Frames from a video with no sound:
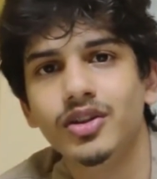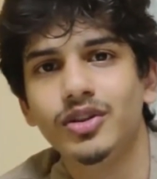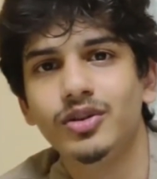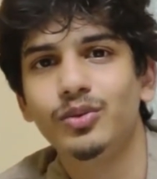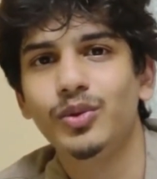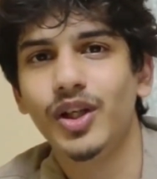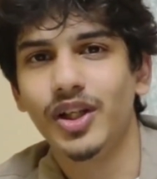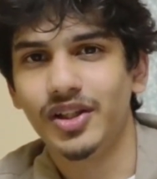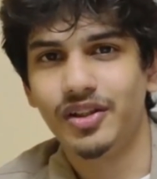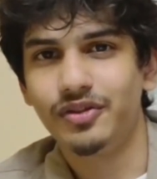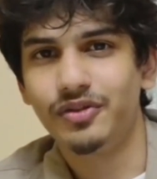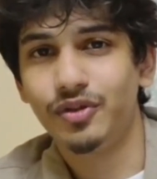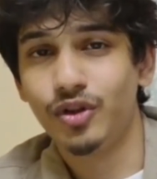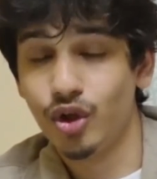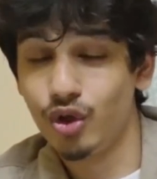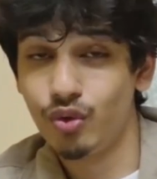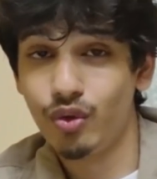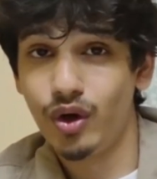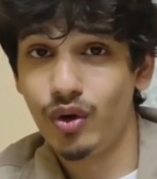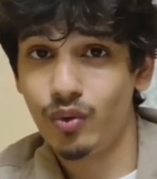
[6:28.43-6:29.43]
Well, if
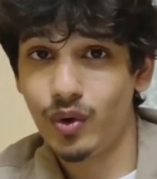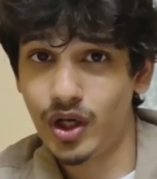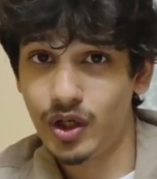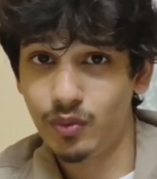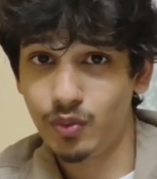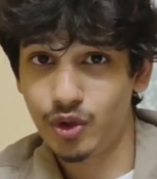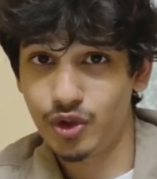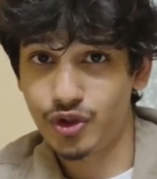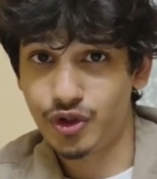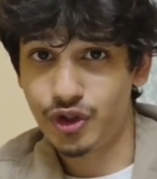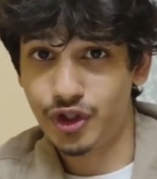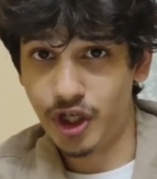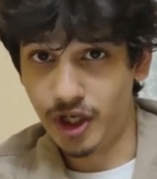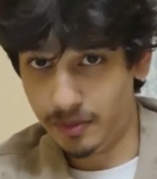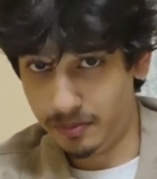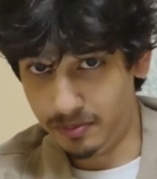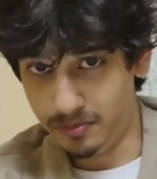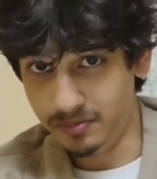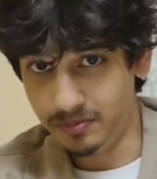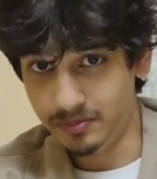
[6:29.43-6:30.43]
World War I was
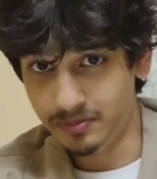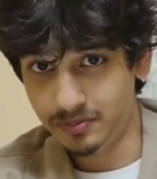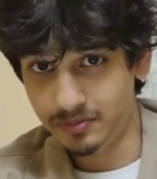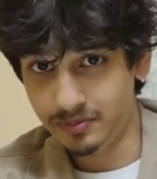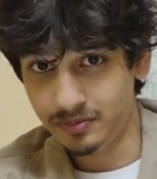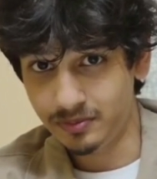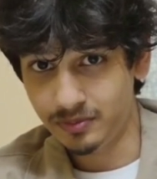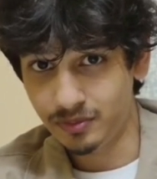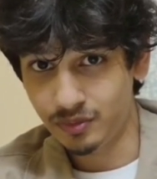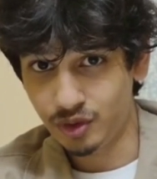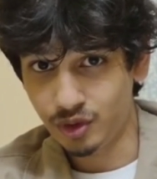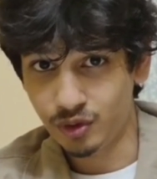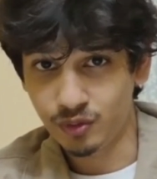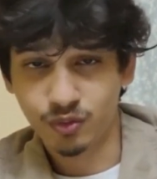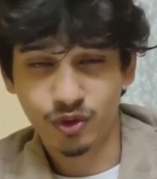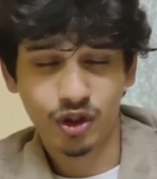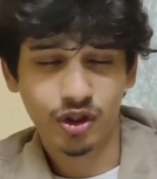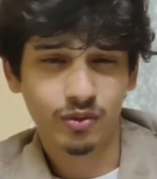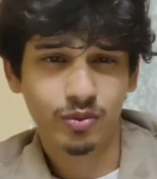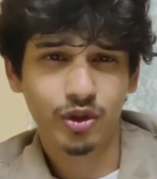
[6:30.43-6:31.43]
dumb,
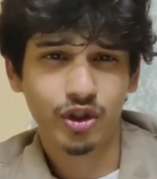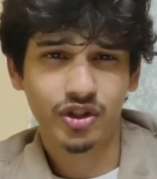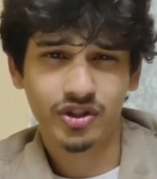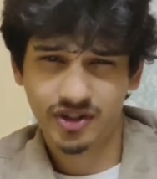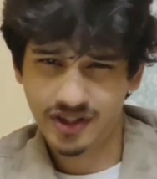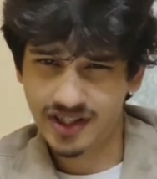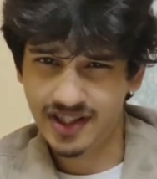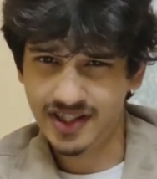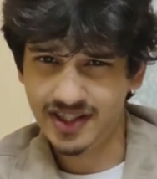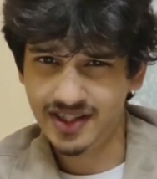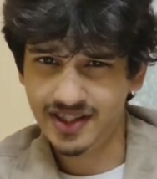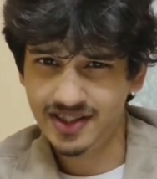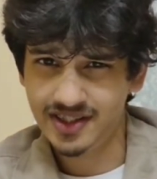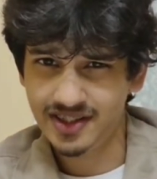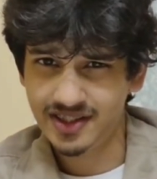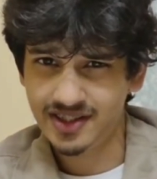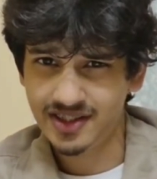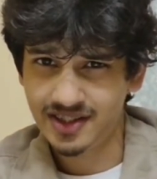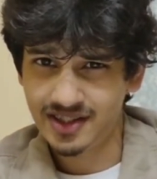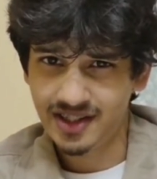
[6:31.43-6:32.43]
World War III
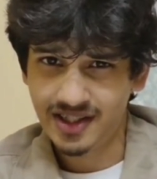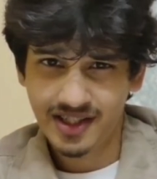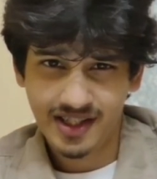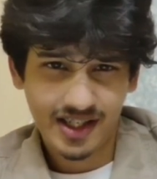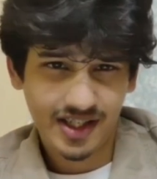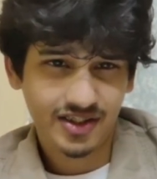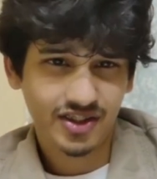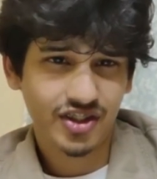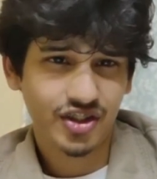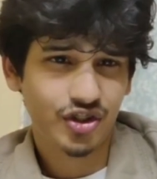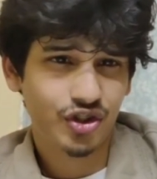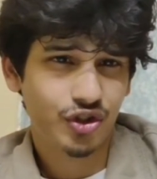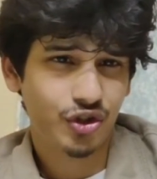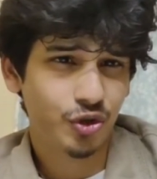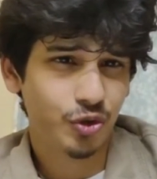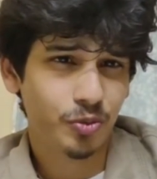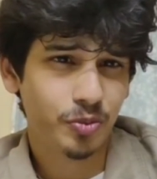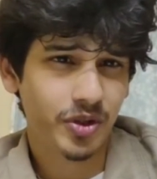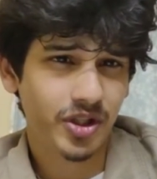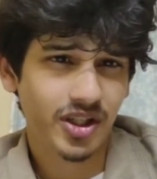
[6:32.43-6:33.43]
is its
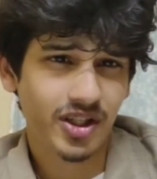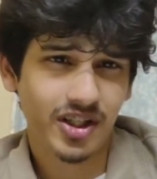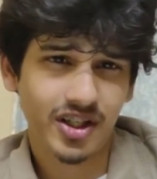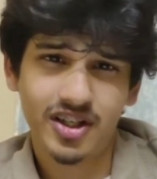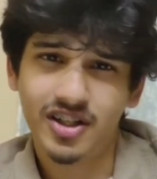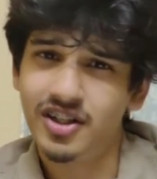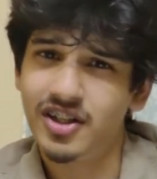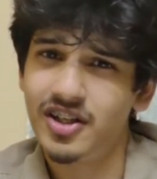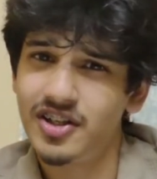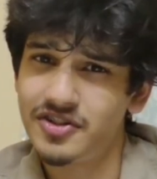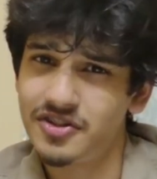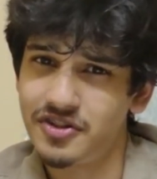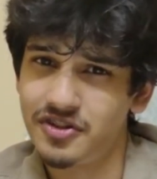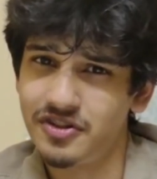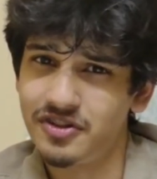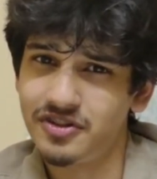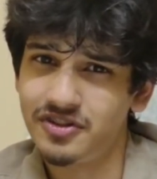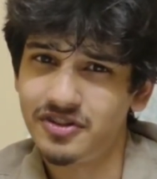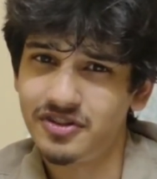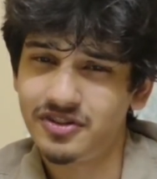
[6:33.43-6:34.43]
stupider little
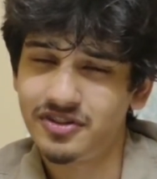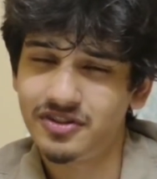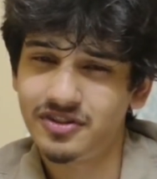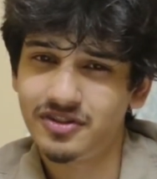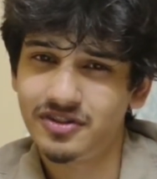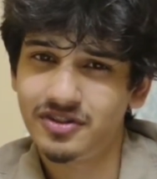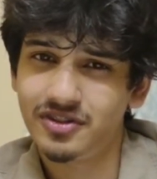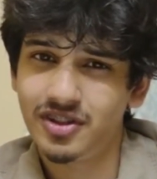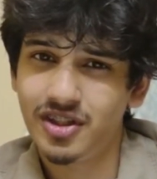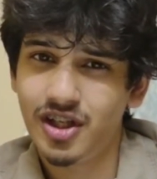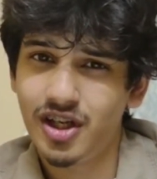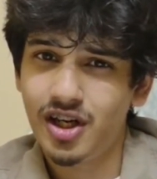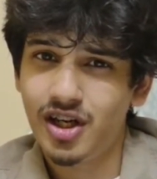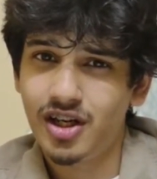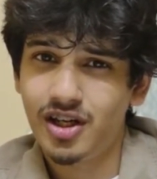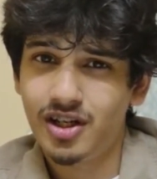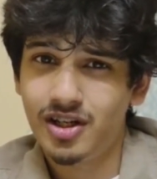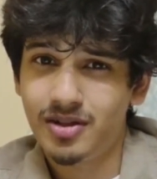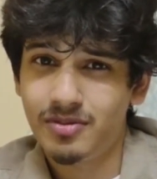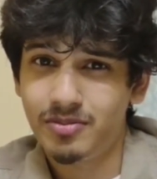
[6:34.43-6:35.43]
cousin.
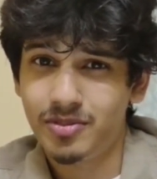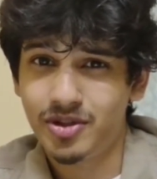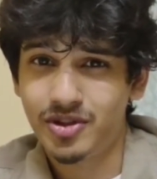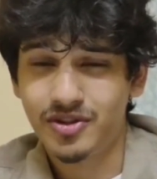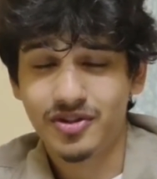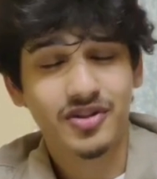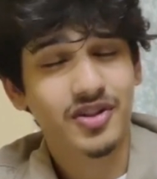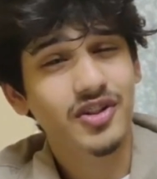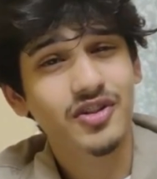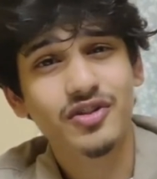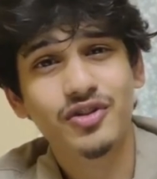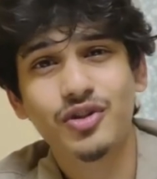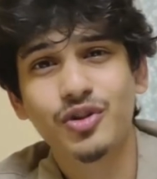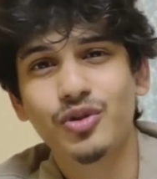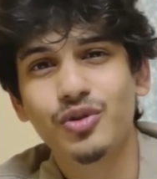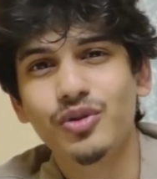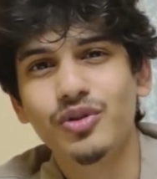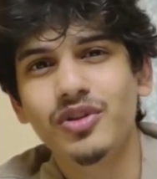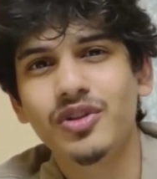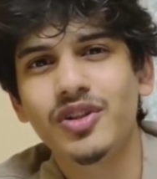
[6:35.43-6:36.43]
Because this
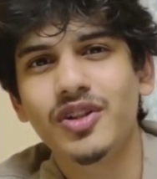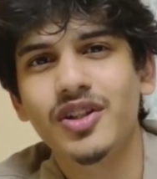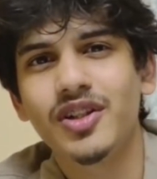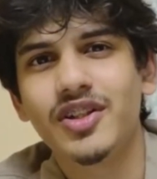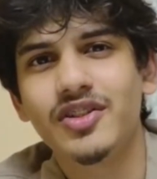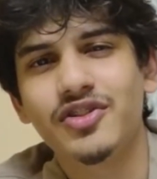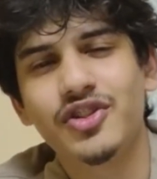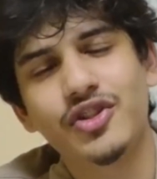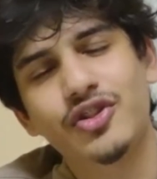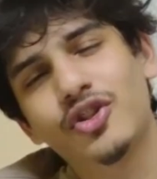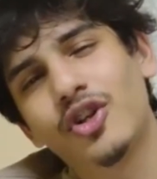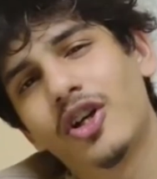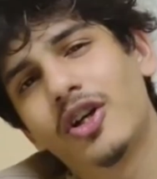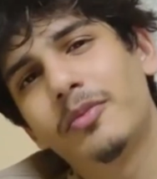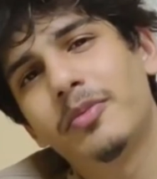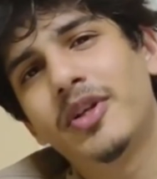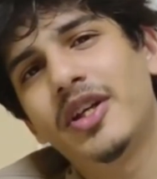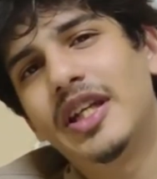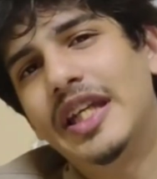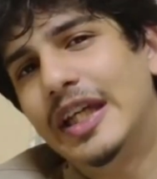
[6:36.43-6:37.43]
too is just going to
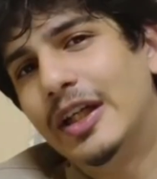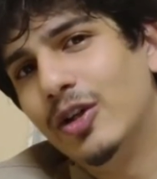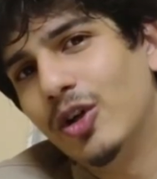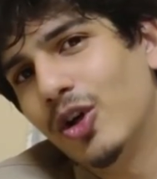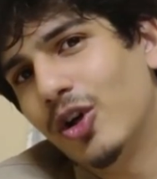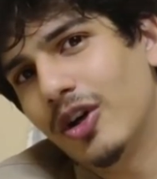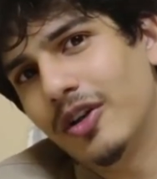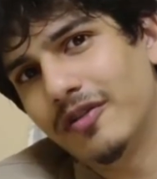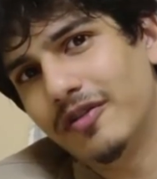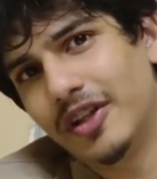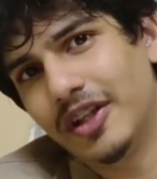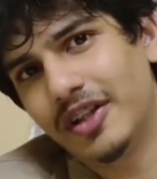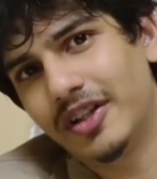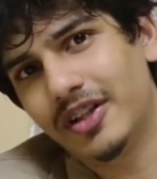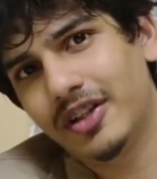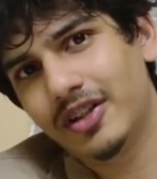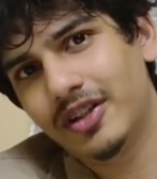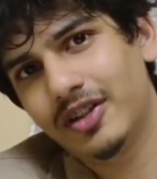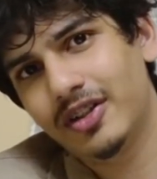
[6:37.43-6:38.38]
be an ego conflict.